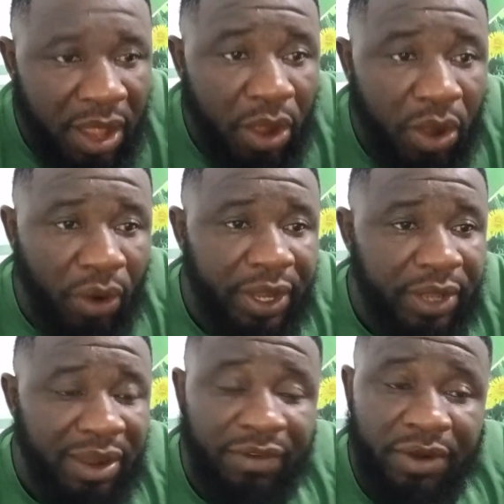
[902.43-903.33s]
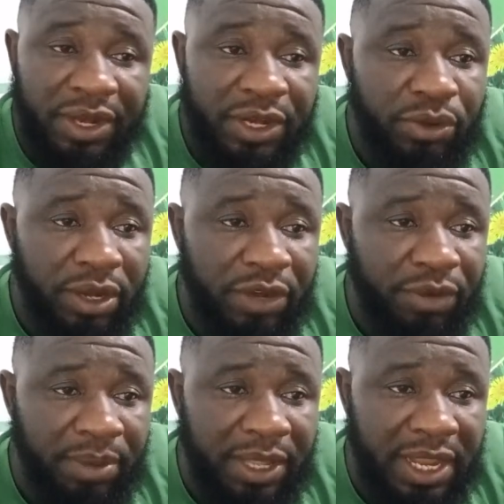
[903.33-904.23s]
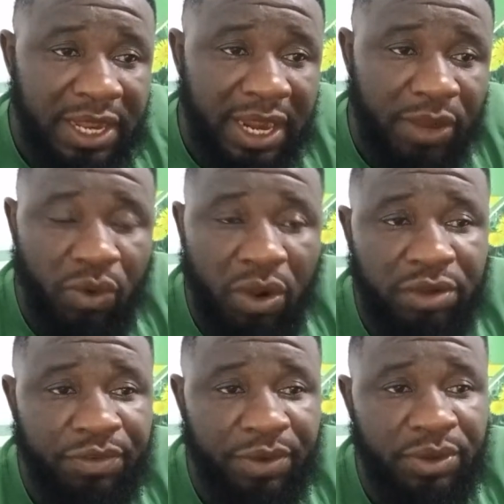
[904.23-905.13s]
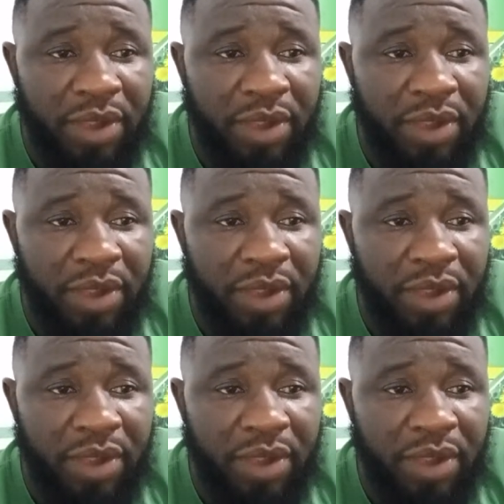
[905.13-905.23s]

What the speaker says: Okay, you have already done it from Kenya. It worked for you.